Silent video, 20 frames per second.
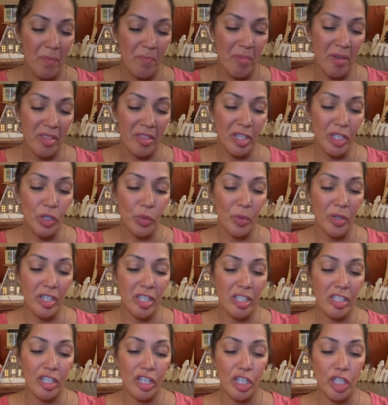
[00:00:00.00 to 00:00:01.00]
But this one
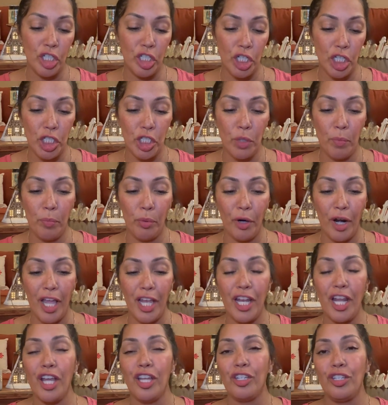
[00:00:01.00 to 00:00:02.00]
is
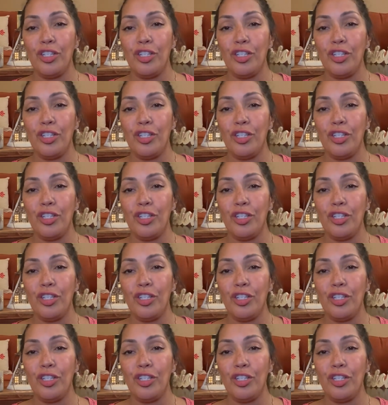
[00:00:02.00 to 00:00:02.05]
gingerbread